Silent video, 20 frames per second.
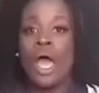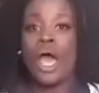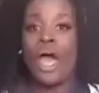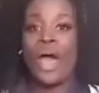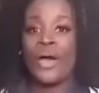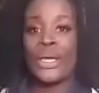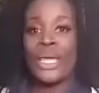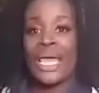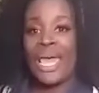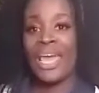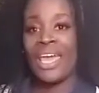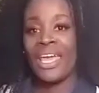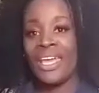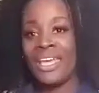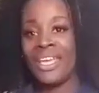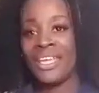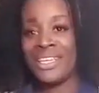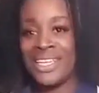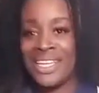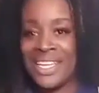
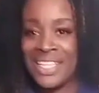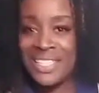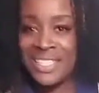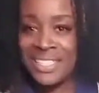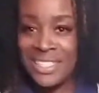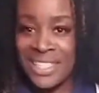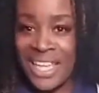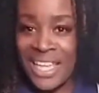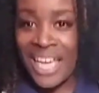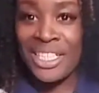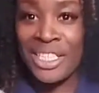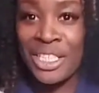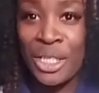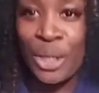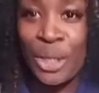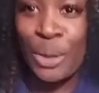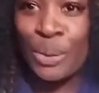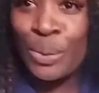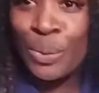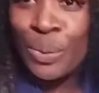Okay, stay
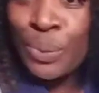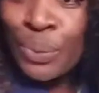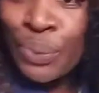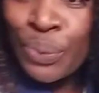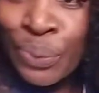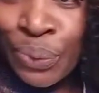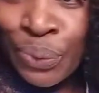tuned.